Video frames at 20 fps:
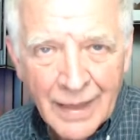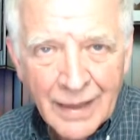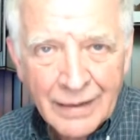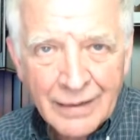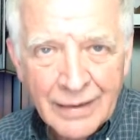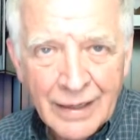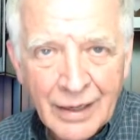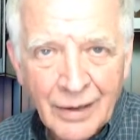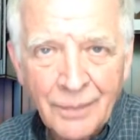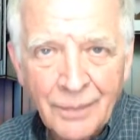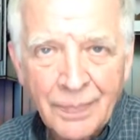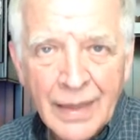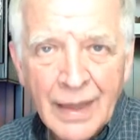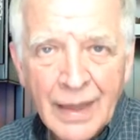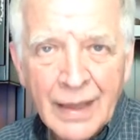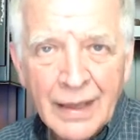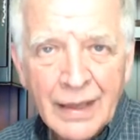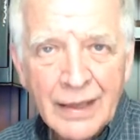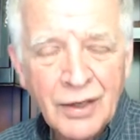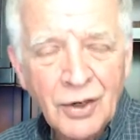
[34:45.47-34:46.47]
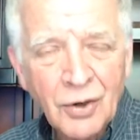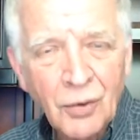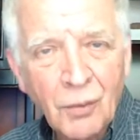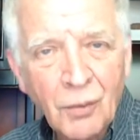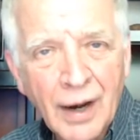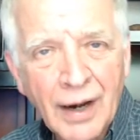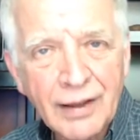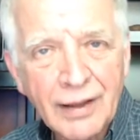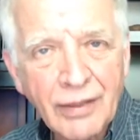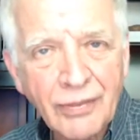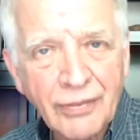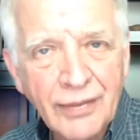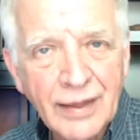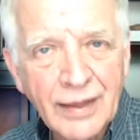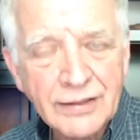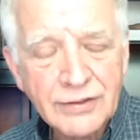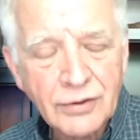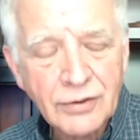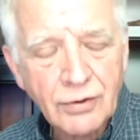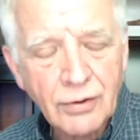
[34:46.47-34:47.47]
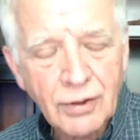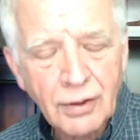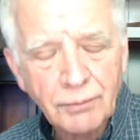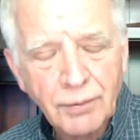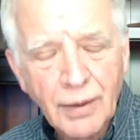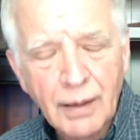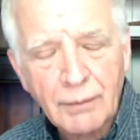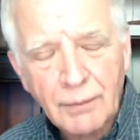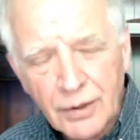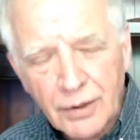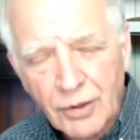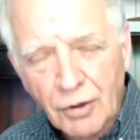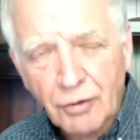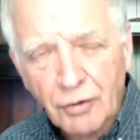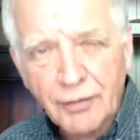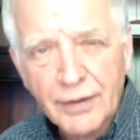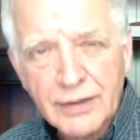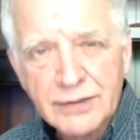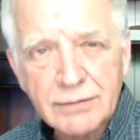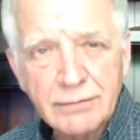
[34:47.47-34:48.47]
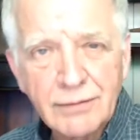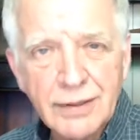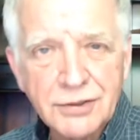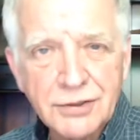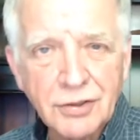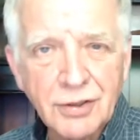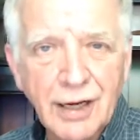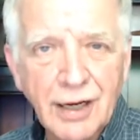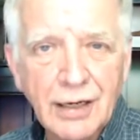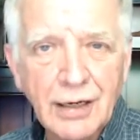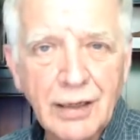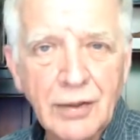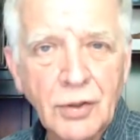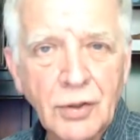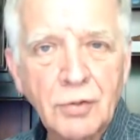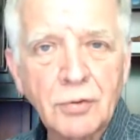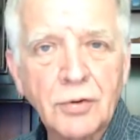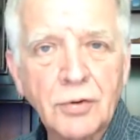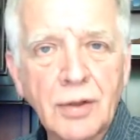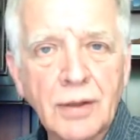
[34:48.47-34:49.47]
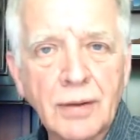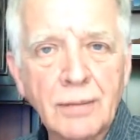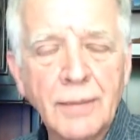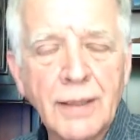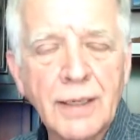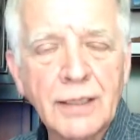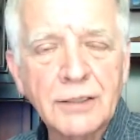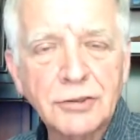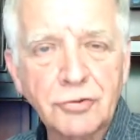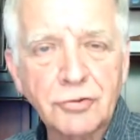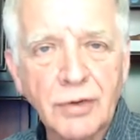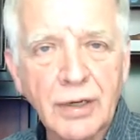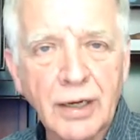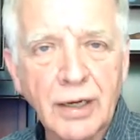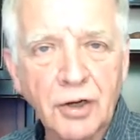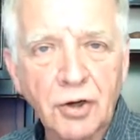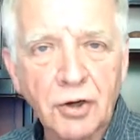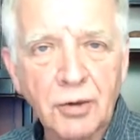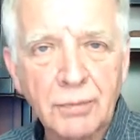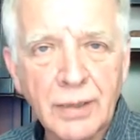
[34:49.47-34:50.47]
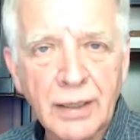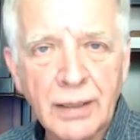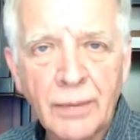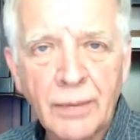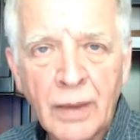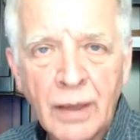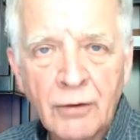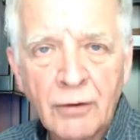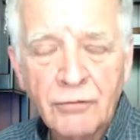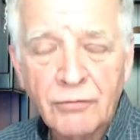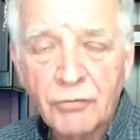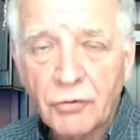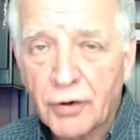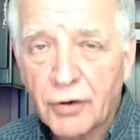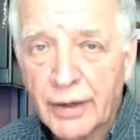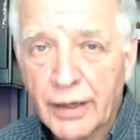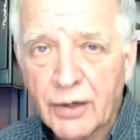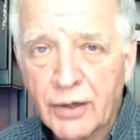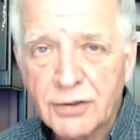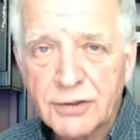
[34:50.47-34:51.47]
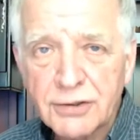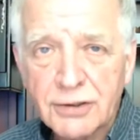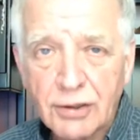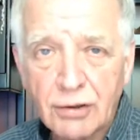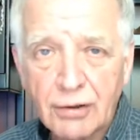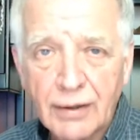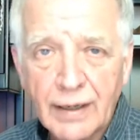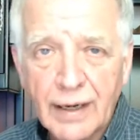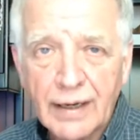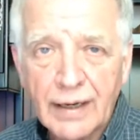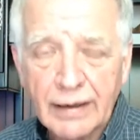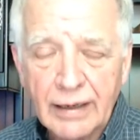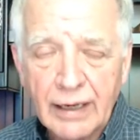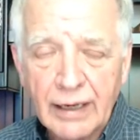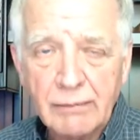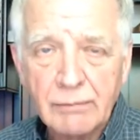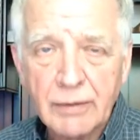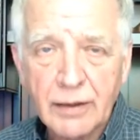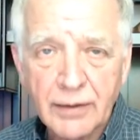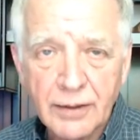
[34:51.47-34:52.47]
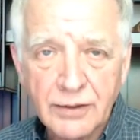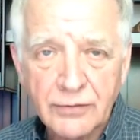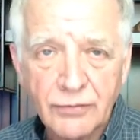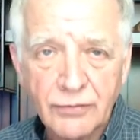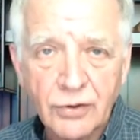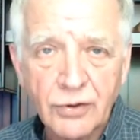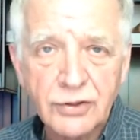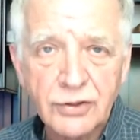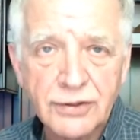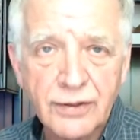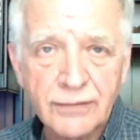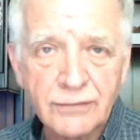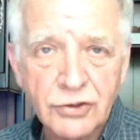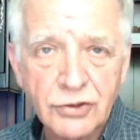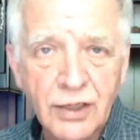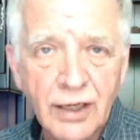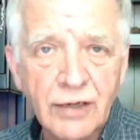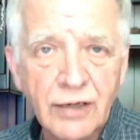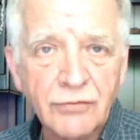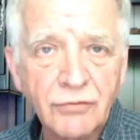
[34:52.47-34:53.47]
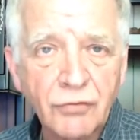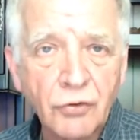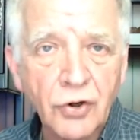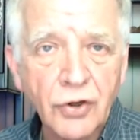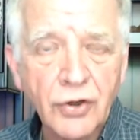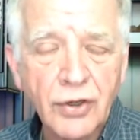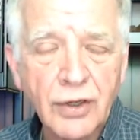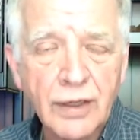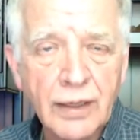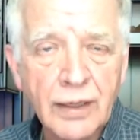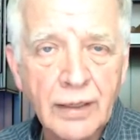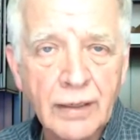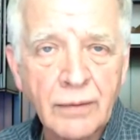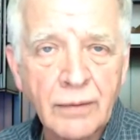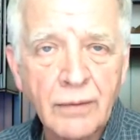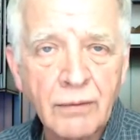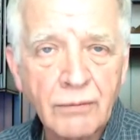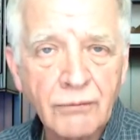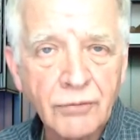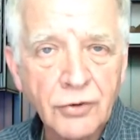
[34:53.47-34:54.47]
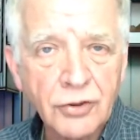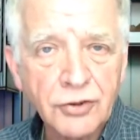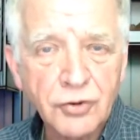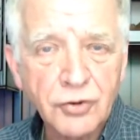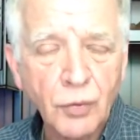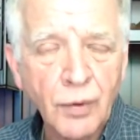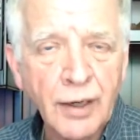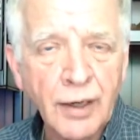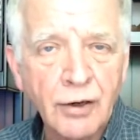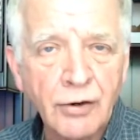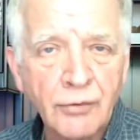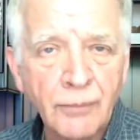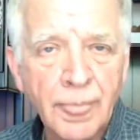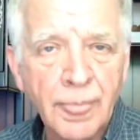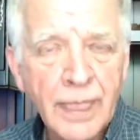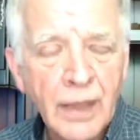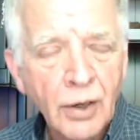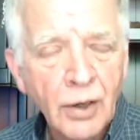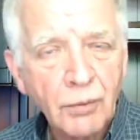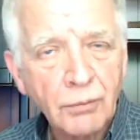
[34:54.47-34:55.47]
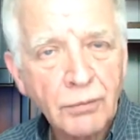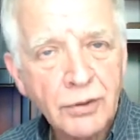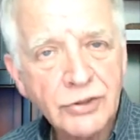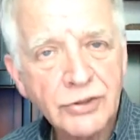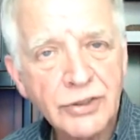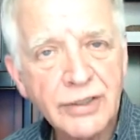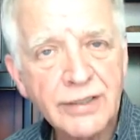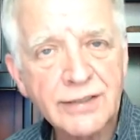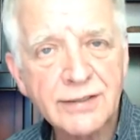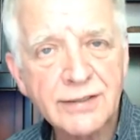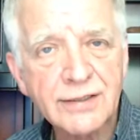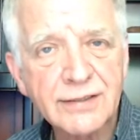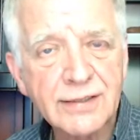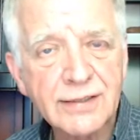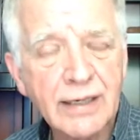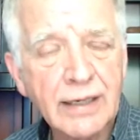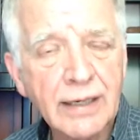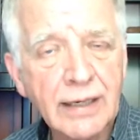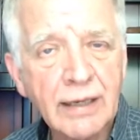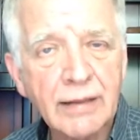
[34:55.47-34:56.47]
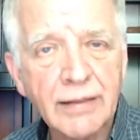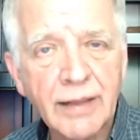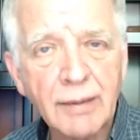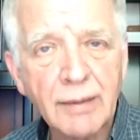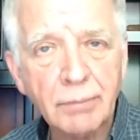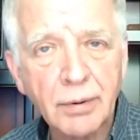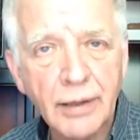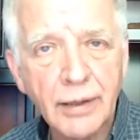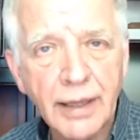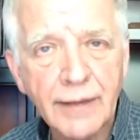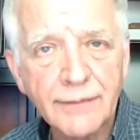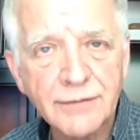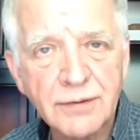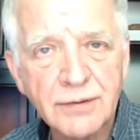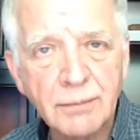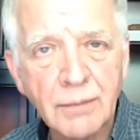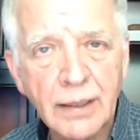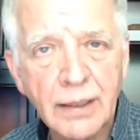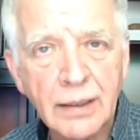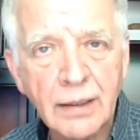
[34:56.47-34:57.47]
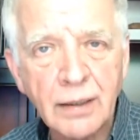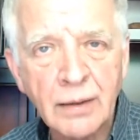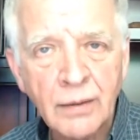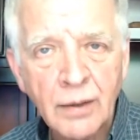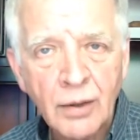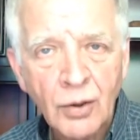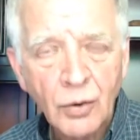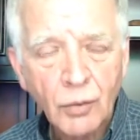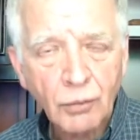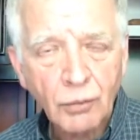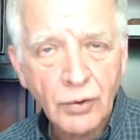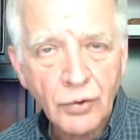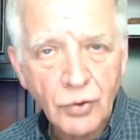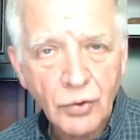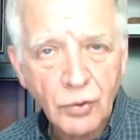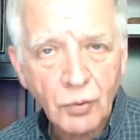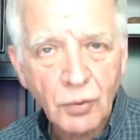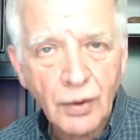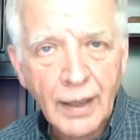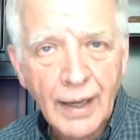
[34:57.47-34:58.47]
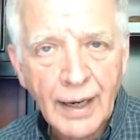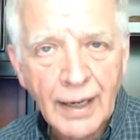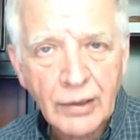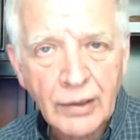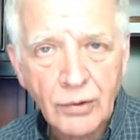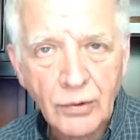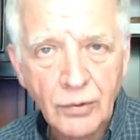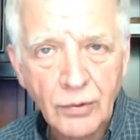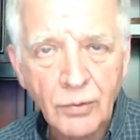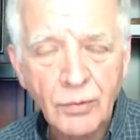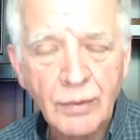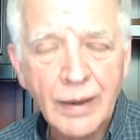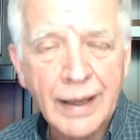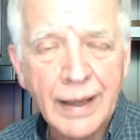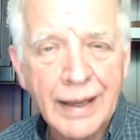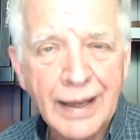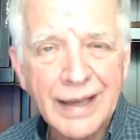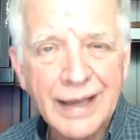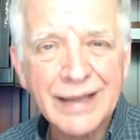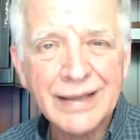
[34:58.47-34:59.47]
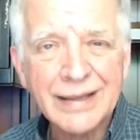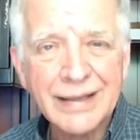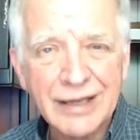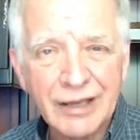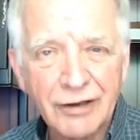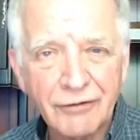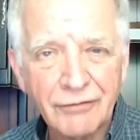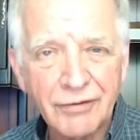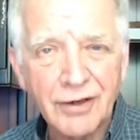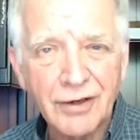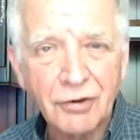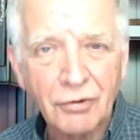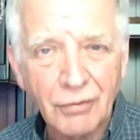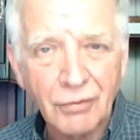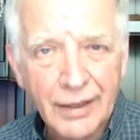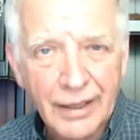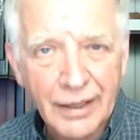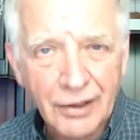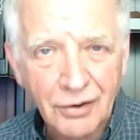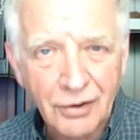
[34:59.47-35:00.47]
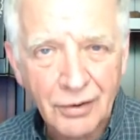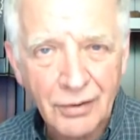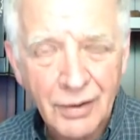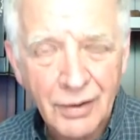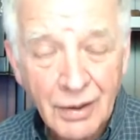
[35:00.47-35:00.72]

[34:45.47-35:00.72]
Now, you know, one of the things you, you probably know this, unless you're kind of new to the ministry here, but 40 years ago, God gave me this verse of John 14, verse 12, where Jesus said, He that believes in me will do what I do and even greater.